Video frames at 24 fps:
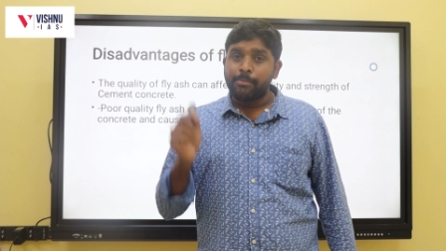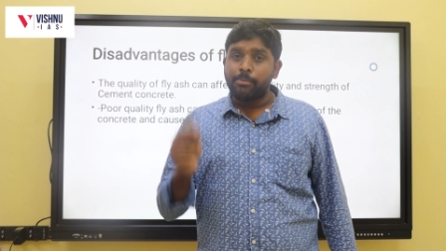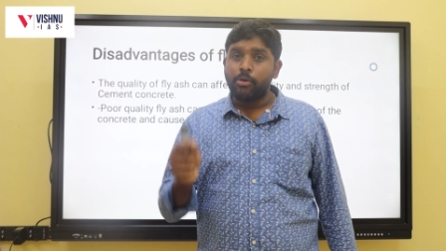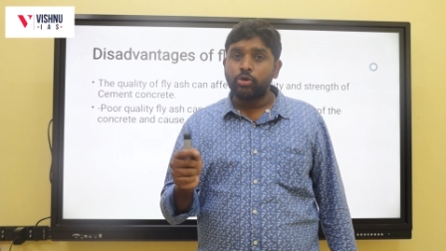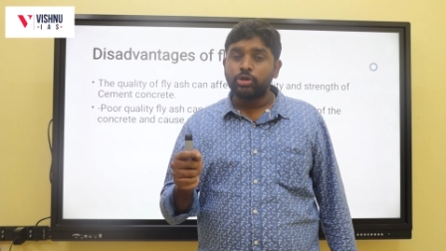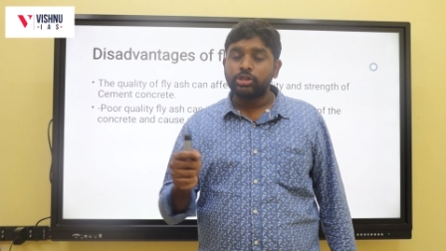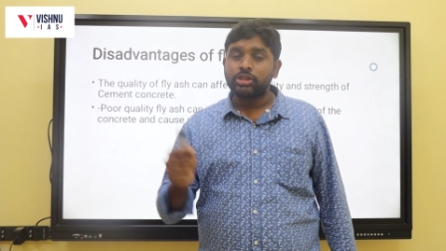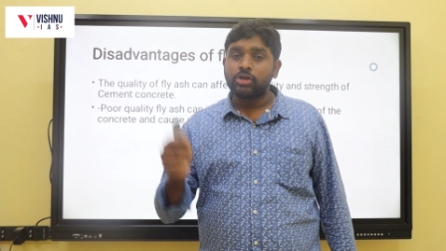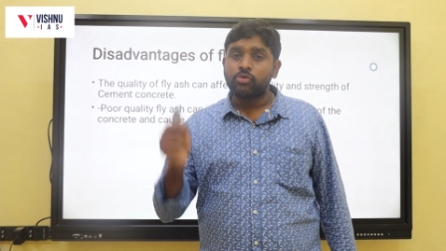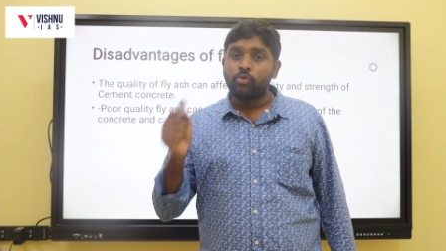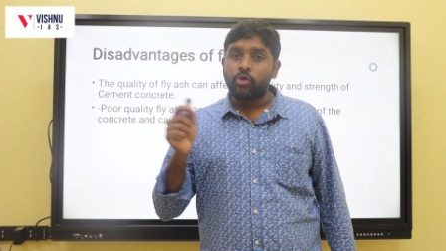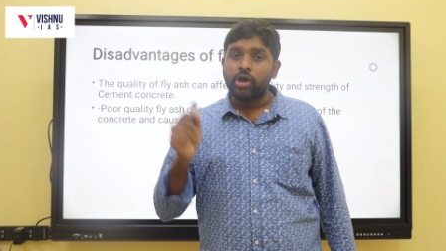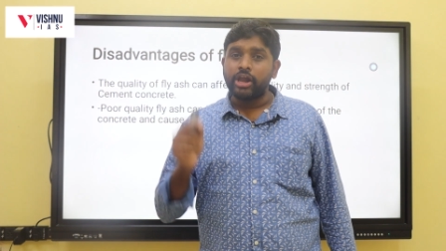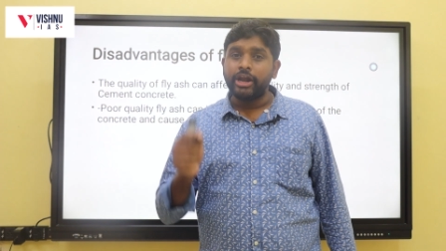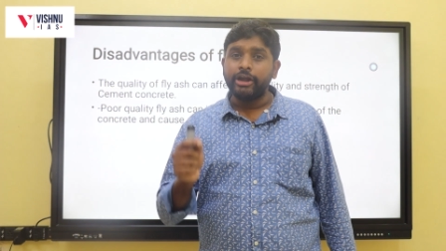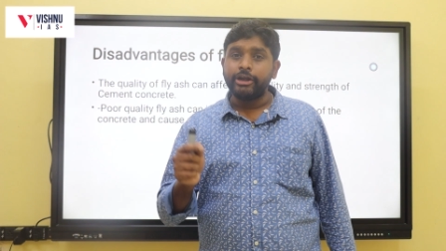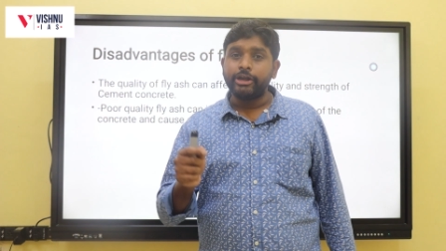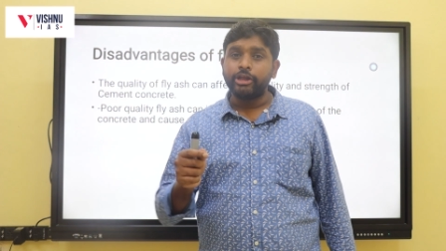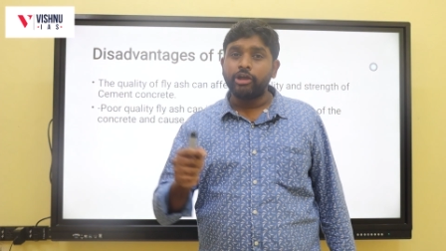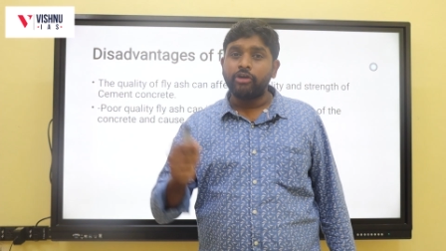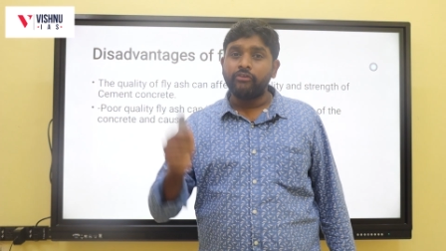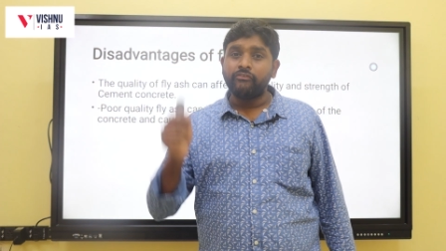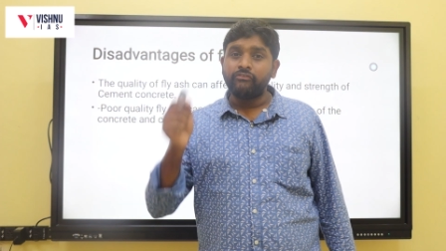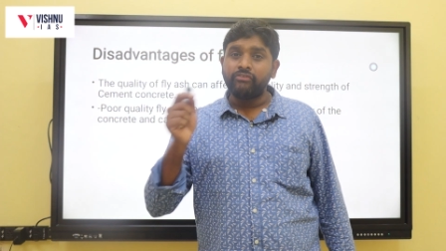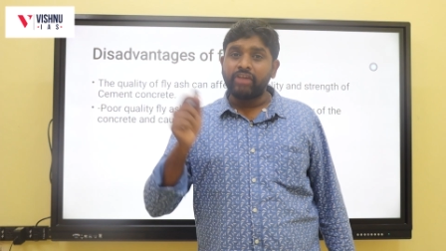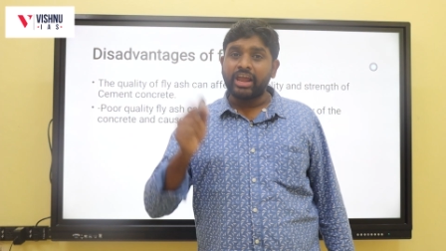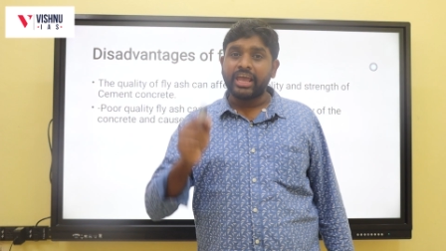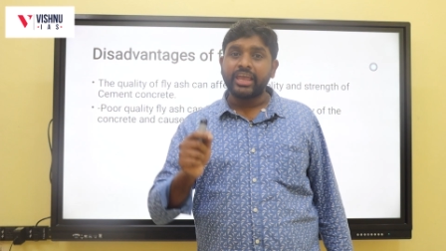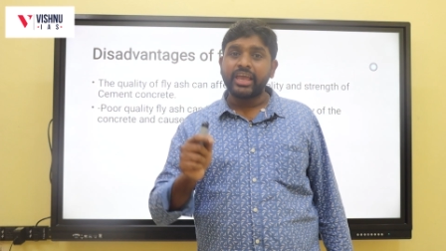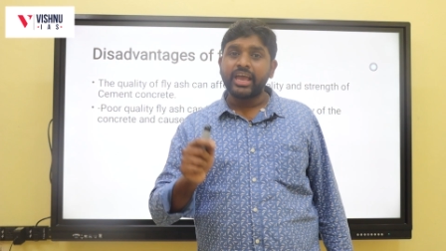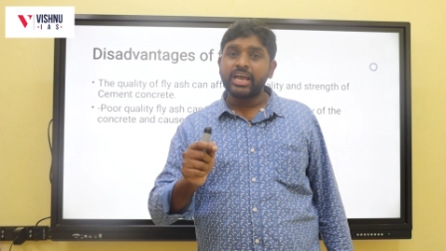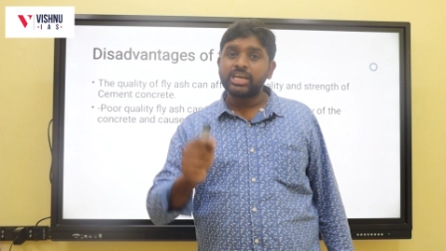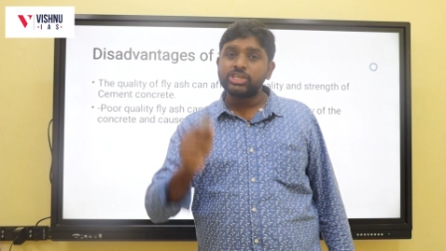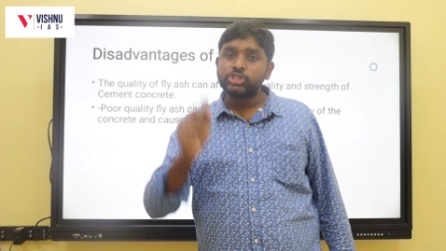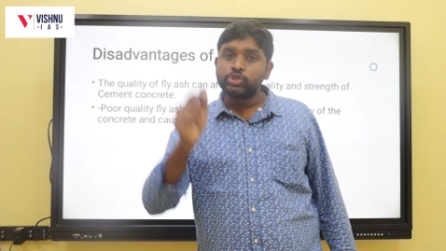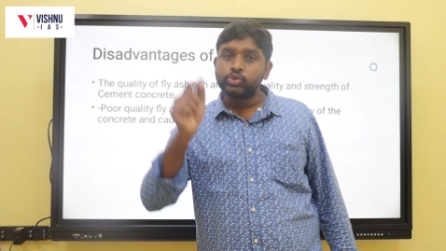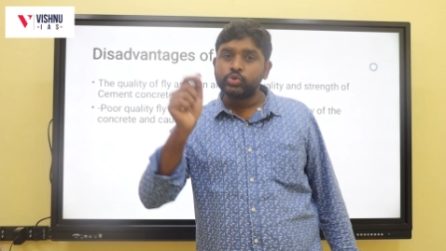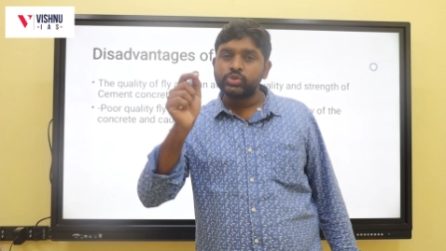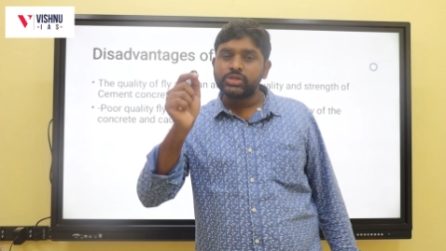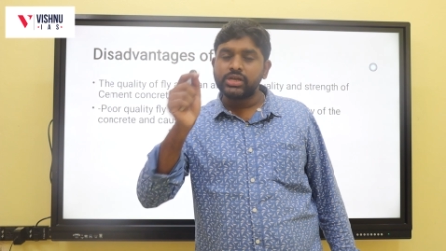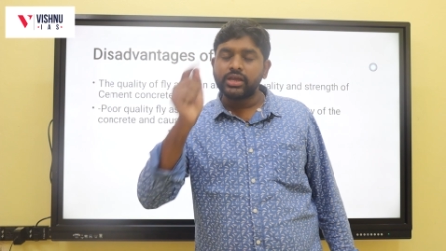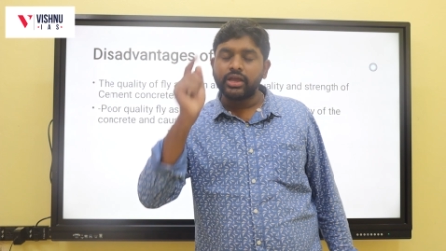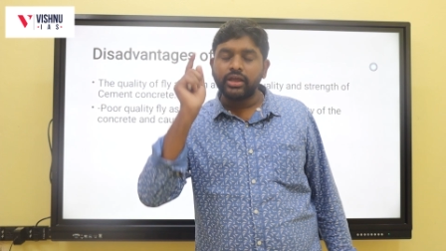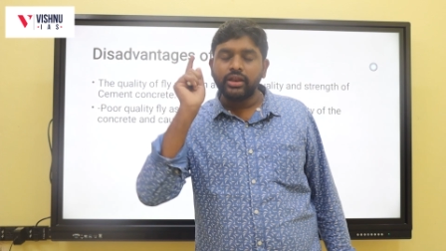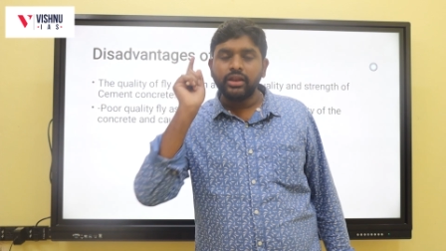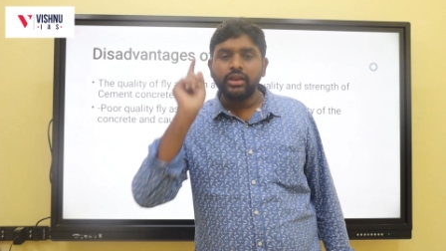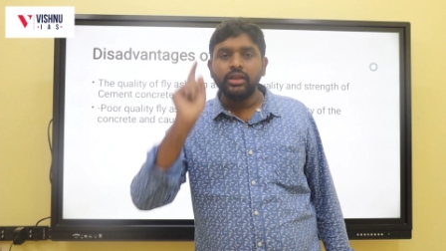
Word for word: about the quality of fly ash using